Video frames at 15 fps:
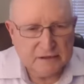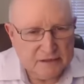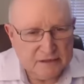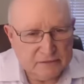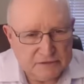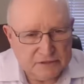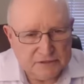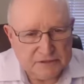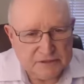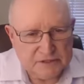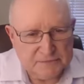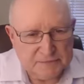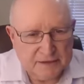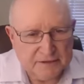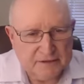It was just
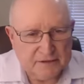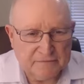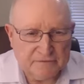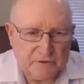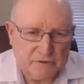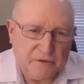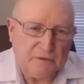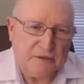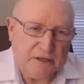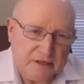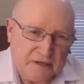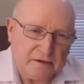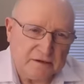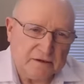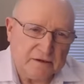expected if you
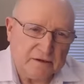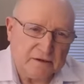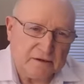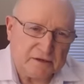needed